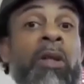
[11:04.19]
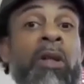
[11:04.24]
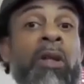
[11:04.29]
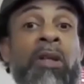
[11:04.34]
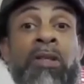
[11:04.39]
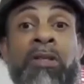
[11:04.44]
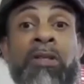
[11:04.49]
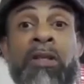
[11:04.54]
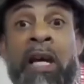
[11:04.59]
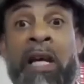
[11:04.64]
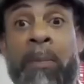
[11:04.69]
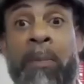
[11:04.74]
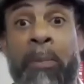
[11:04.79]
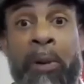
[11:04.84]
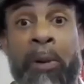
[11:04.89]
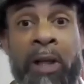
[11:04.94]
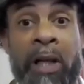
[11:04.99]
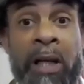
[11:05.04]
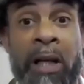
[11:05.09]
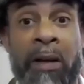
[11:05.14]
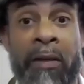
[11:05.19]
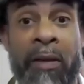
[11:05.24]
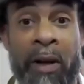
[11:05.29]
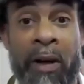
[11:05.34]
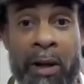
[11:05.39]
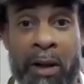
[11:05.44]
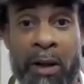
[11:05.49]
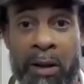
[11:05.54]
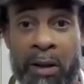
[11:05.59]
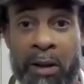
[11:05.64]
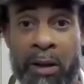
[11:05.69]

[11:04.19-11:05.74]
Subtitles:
said put it in there,